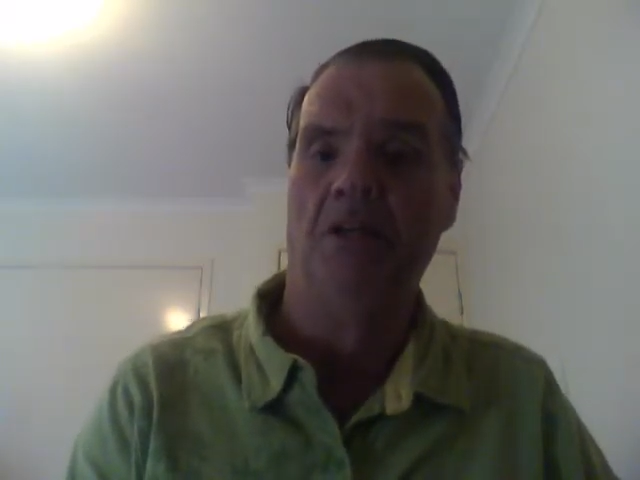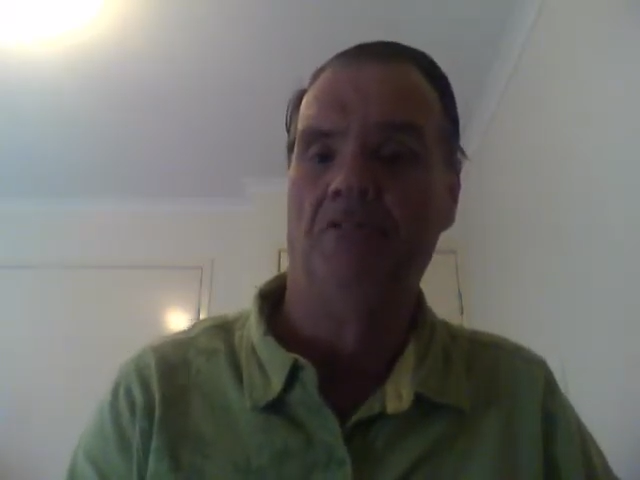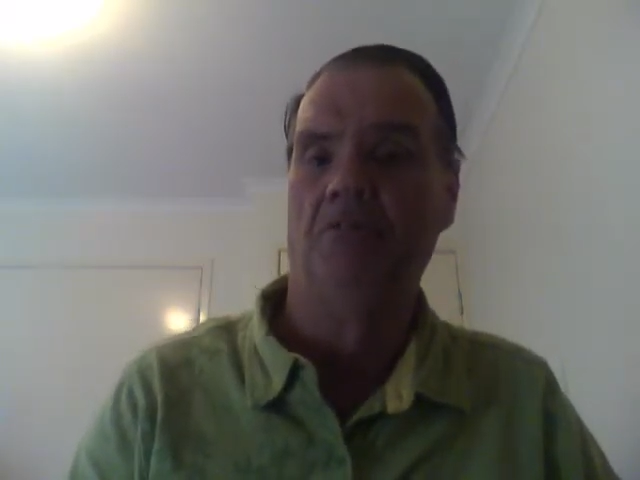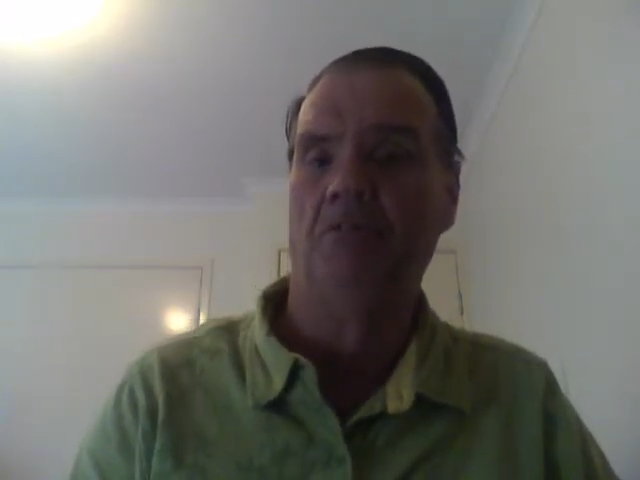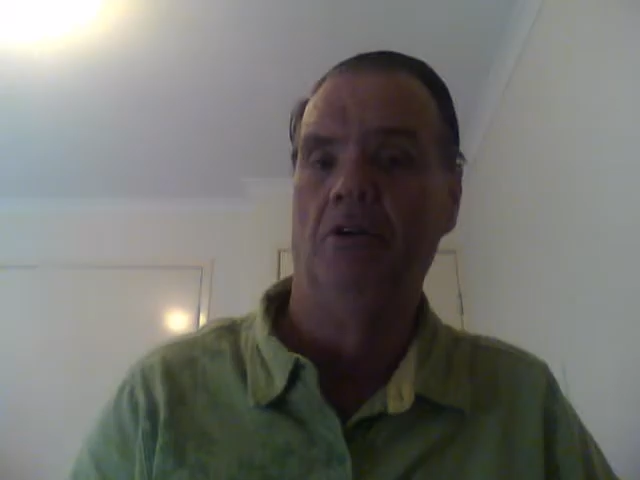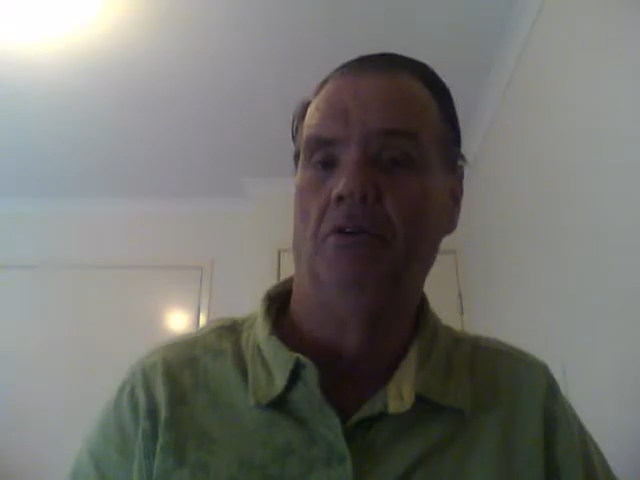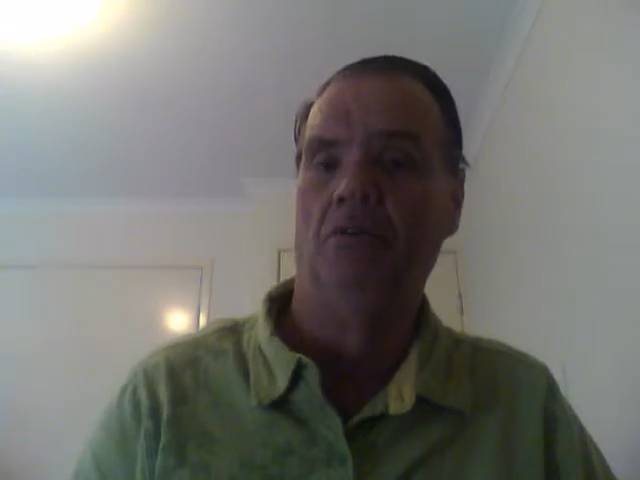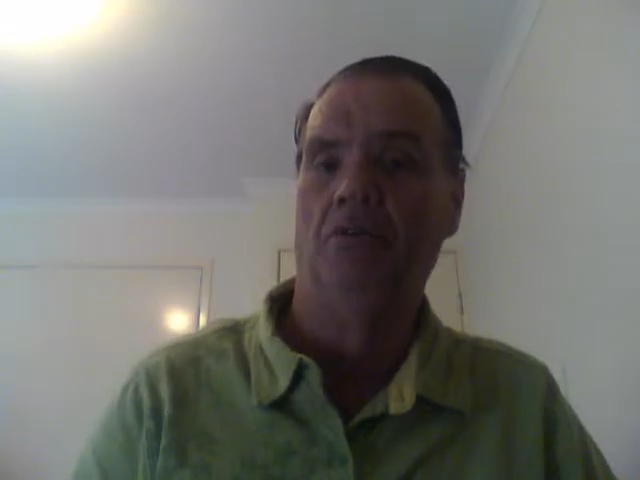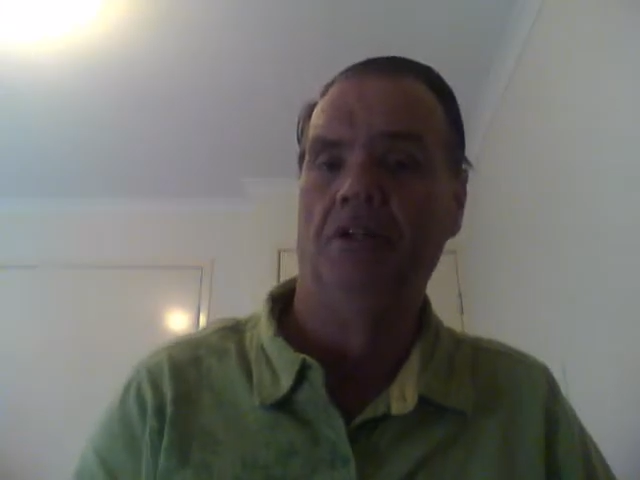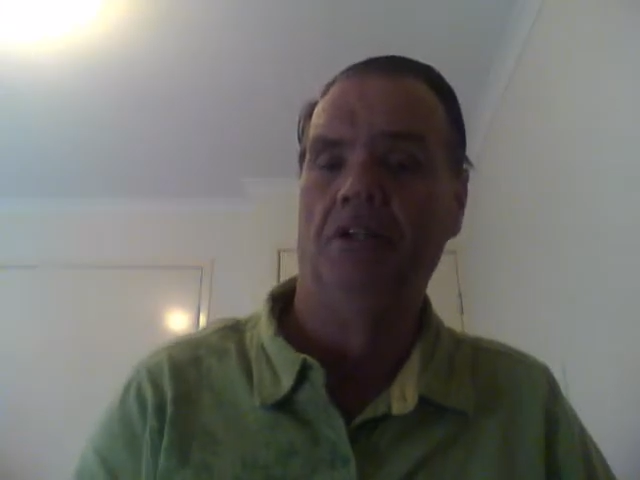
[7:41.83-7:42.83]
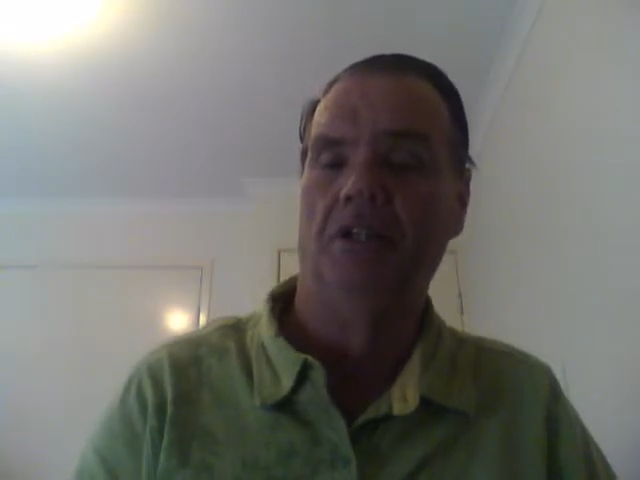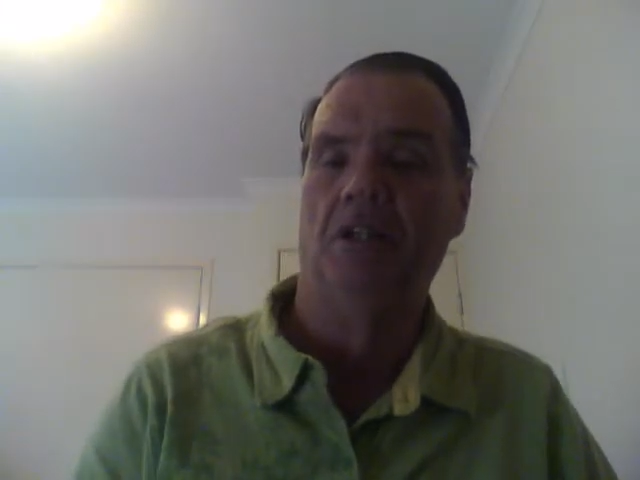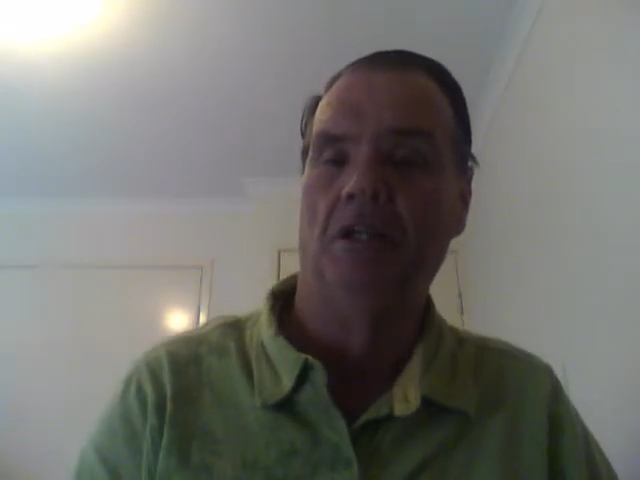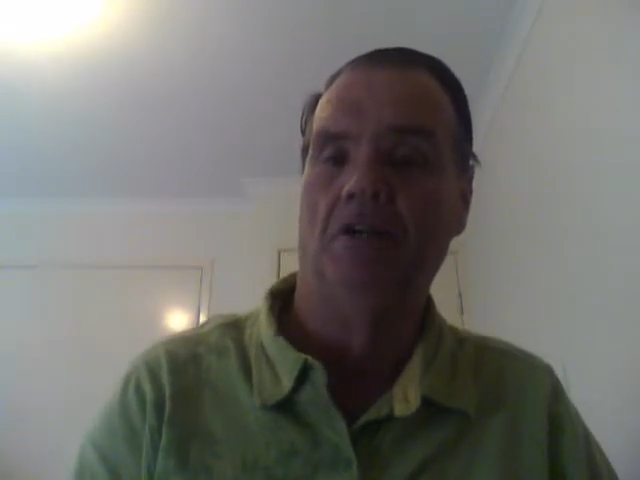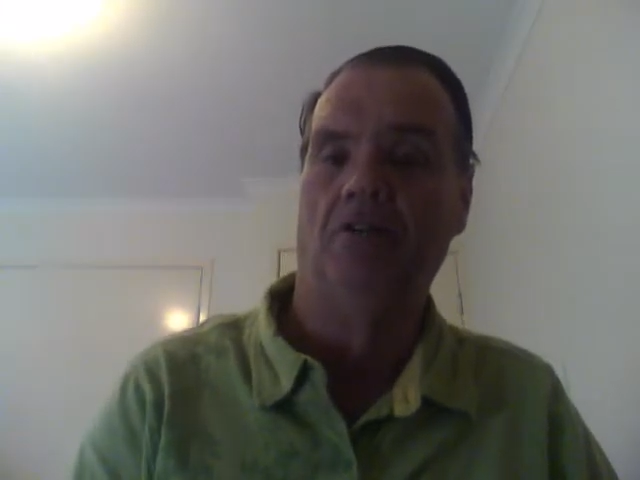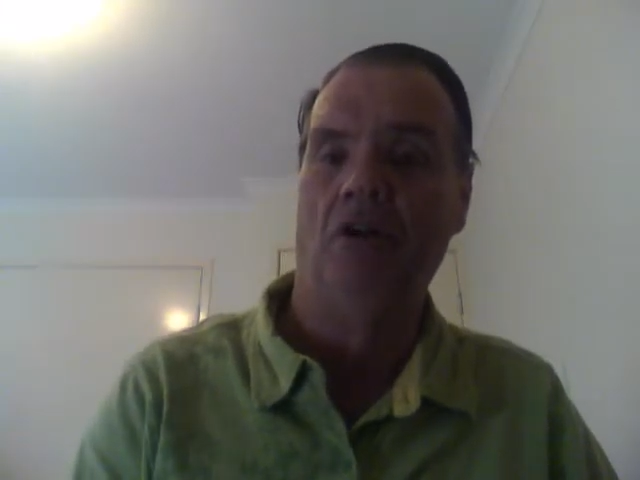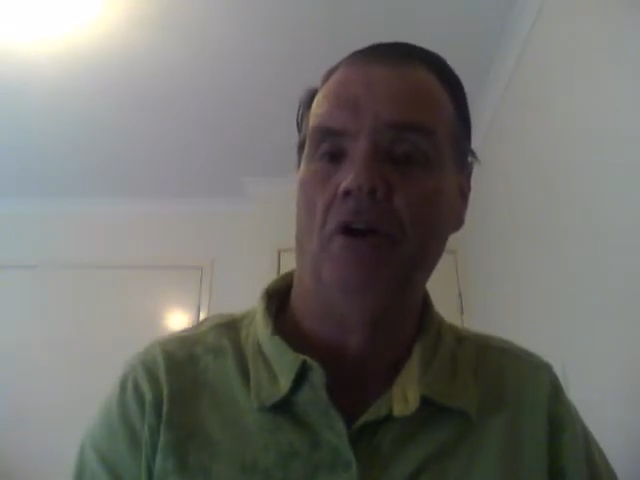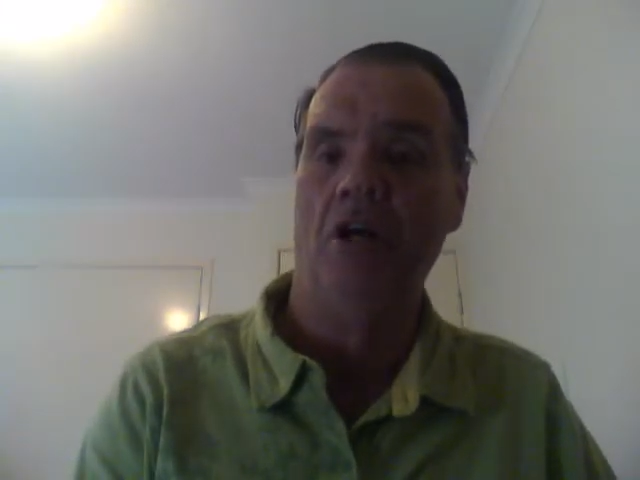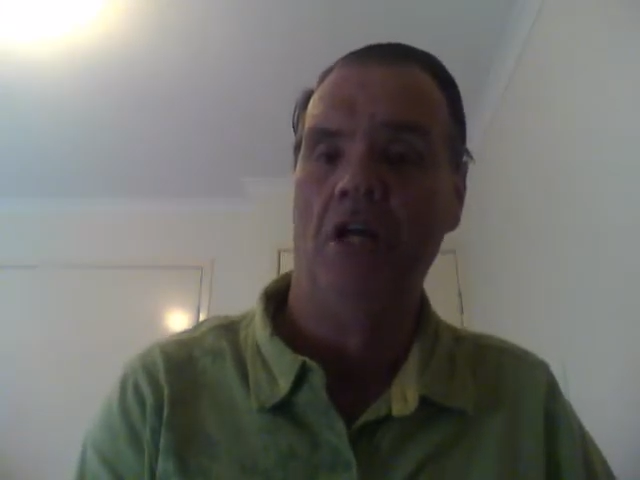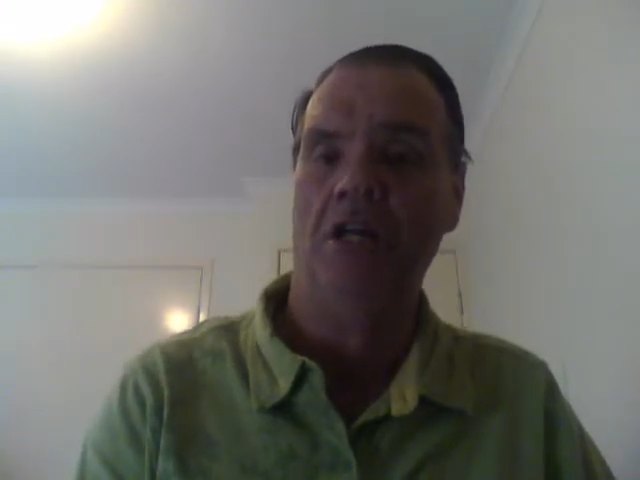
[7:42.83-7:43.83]
as it were, or the
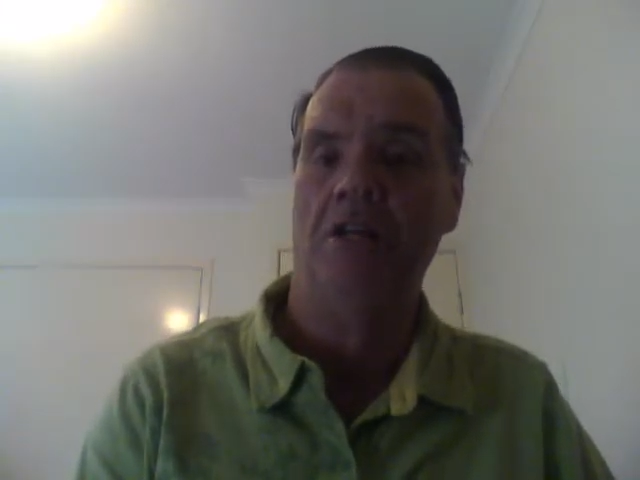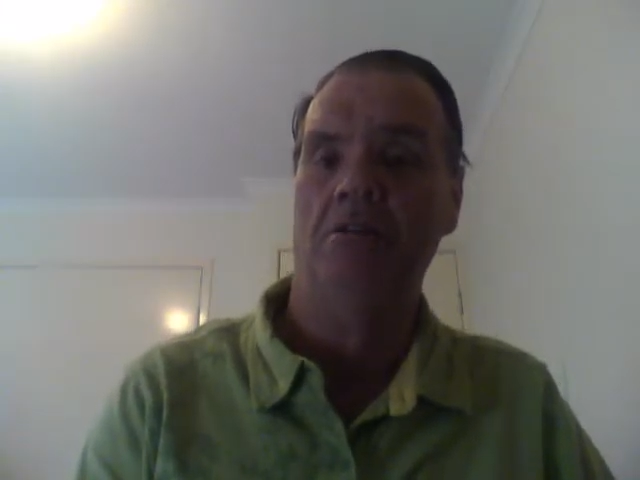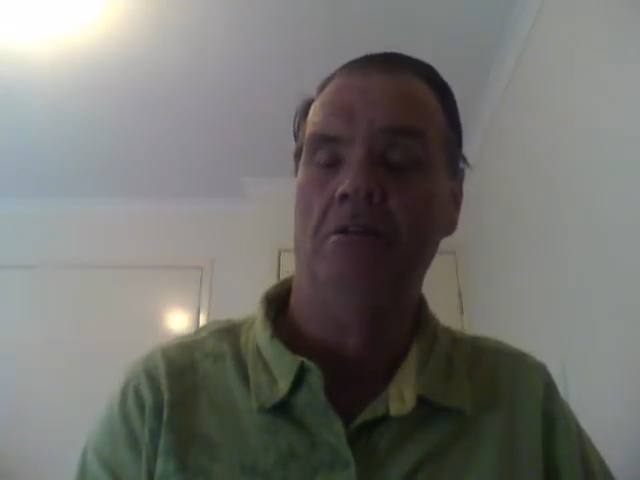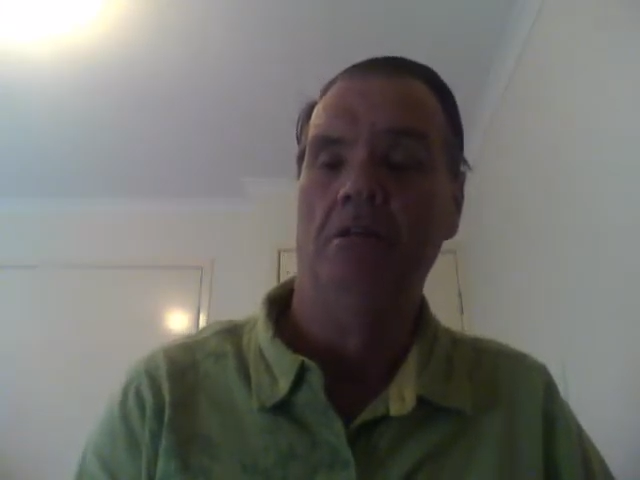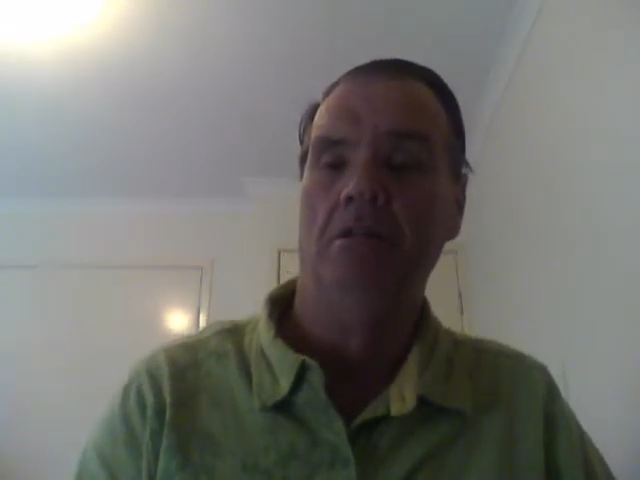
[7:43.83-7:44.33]
line,